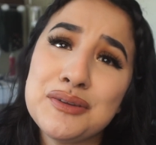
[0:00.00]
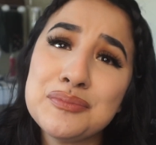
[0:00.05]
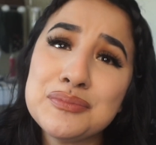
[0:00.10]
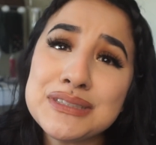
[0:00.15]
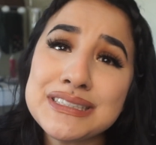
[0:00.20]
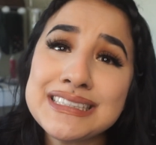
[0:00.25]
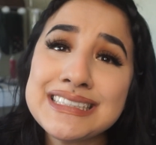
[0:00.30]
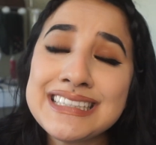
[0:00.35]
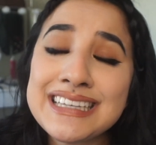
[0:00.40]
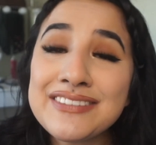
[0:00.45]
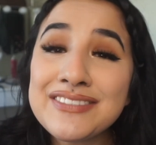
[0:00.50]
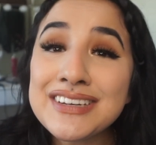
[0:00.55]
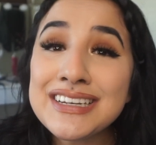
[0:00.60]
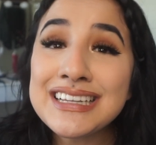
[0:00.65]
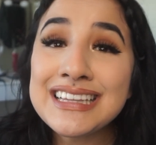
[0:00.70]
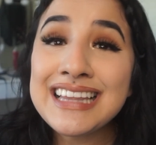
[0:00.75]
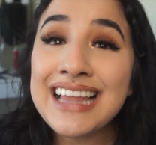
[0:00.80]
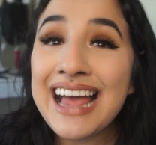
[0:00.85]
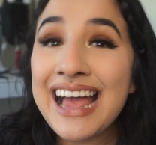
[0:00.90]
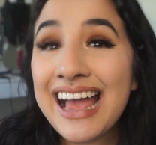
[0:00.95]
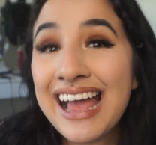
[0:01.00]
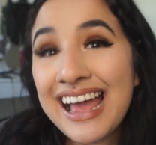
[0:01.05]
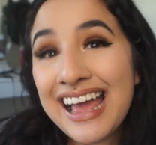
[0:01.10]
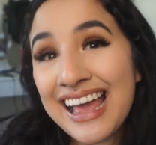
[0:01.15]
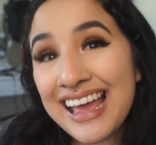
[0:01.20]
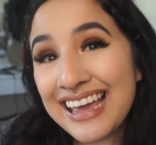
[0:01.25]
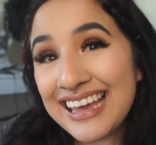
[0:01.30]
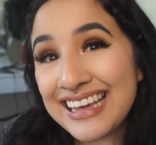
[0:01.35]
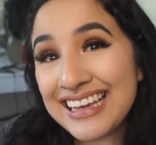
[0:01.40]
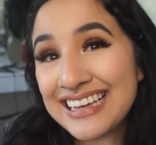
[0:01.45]
please give it a
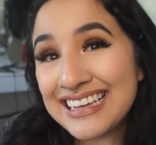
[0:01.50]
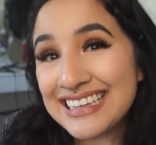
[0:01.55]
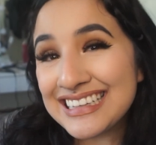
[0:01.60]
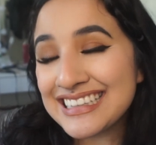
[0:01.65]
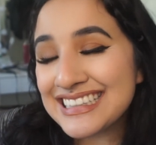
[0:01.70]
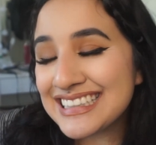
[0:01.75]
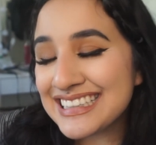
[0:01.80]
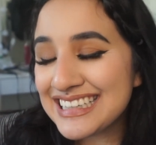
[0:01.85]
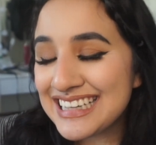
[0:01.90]
like.